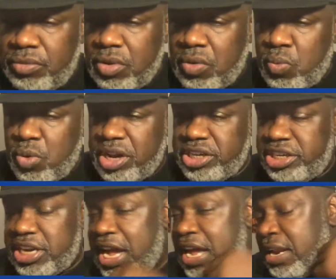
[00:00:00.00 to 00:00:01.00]
one
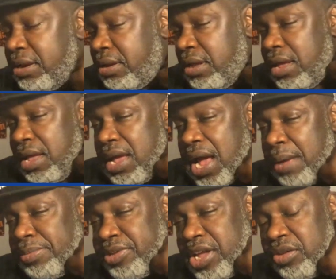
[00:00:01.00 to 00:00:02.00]
shot, and
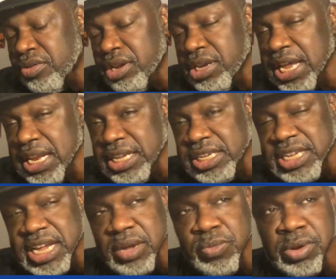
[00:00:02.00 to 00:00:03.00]
I'm scheduled to take the
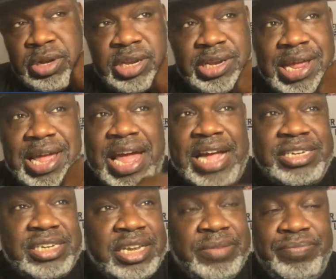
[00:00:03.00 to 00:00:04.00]
second one today,
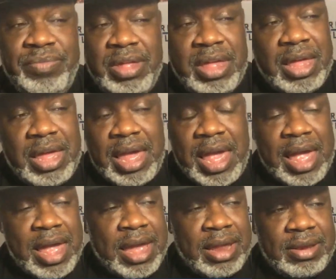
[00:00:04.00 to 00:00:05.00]
actually.
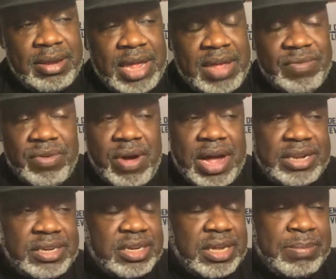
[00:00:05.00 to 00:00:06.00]
And even though I
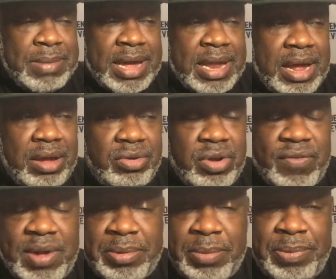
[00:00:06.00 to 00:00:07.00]
took it, man, I don't know
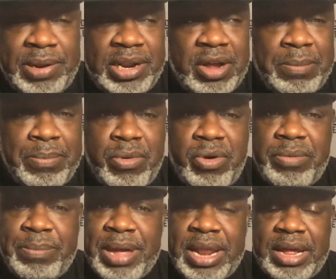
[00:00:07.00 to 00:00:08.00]
if I'm completely on
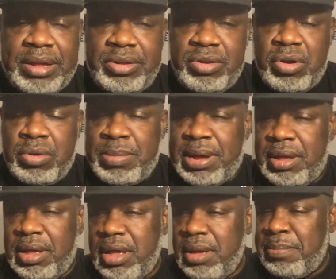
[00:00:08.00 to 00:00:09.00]
board, man.
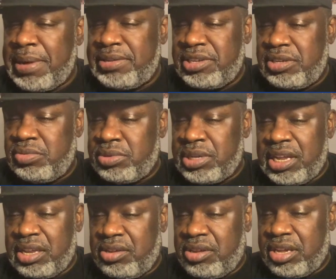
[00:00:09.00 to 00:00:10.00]
My sister was
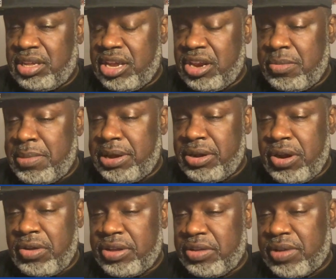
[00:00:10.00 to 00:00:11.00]
just getting on my
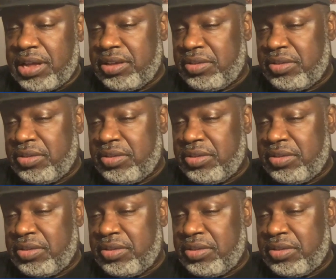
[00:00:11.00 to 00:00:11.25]
nerves. That's why I